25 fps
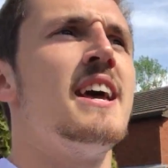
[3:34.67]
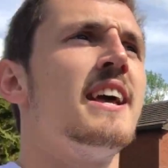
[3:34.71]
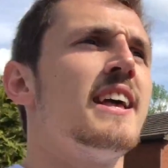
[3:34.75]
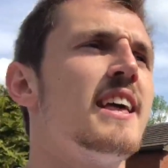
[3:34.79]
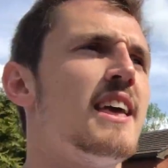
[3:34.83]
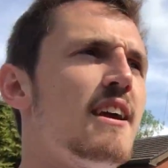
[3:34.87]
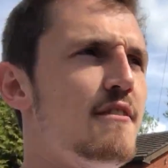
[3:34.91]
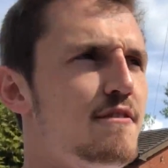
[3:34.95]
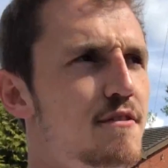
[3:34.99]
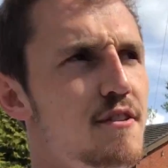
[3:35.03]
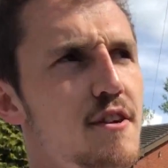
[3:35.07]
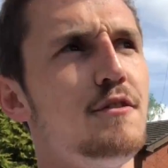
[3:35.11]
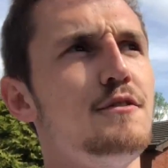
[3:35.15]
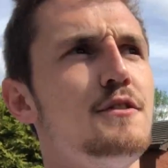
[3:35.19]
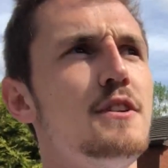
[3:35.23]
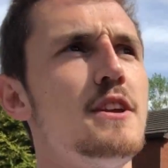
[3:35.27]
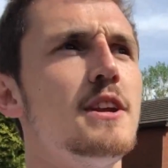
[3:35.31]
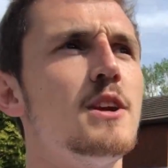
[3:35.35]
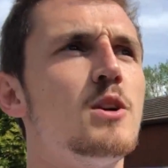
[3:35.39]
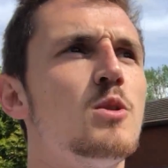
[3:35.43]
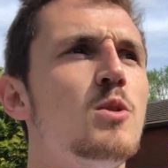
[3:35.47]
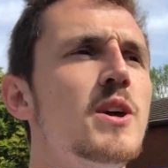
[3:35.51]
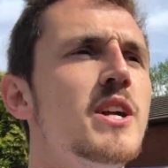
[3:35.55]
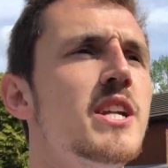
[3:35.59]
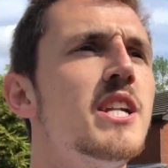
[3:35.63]
get
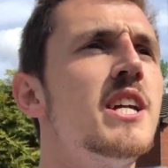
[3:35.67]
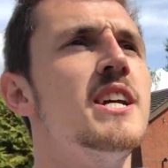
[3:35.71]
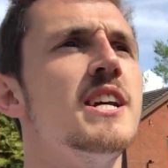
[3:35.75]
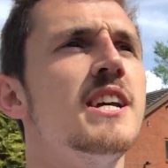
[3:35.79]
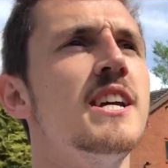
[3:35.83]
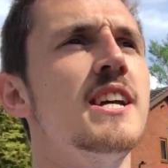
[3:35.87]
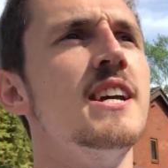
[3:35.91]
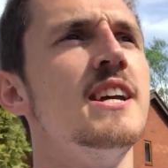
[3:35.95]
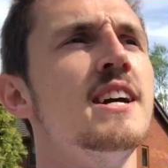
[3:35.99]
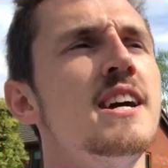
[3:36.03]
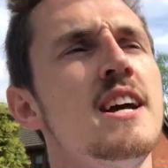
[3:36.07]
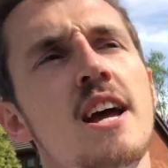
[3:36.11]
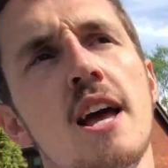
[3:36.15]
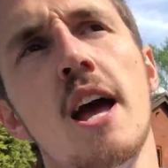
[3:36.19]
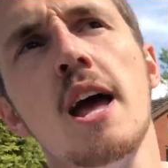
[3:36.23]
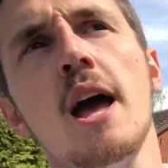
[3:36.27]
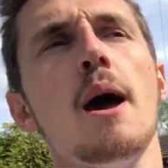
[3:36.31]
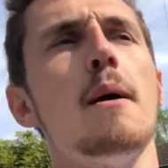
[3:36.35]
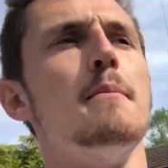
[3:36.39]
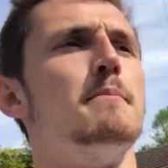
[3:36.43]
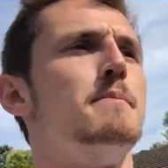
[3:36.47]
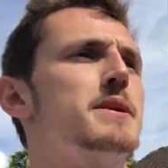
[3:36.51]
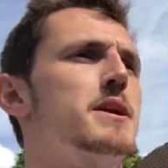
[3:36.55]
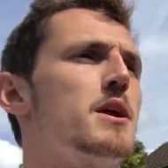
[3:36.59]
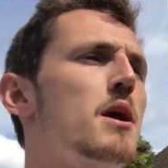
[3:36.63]
15 quid,
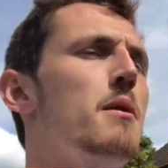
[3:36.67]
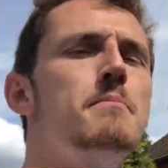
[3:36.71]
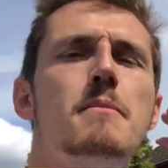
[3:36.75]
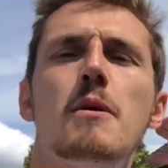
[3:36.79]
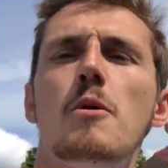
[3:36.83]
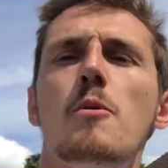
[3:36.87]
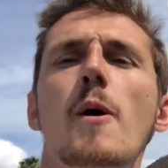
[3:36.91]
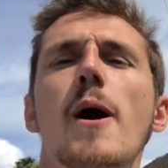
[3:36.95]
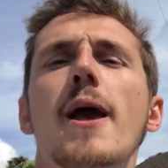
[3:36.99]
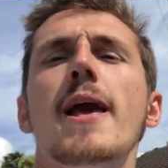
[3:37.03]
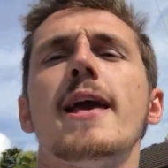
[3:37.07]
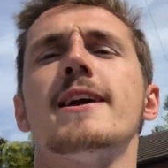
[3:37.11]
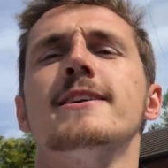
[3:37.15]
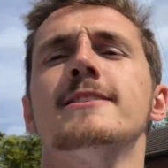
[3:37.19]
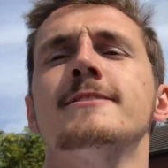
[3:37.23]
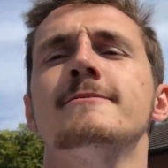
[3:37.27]
and be on my way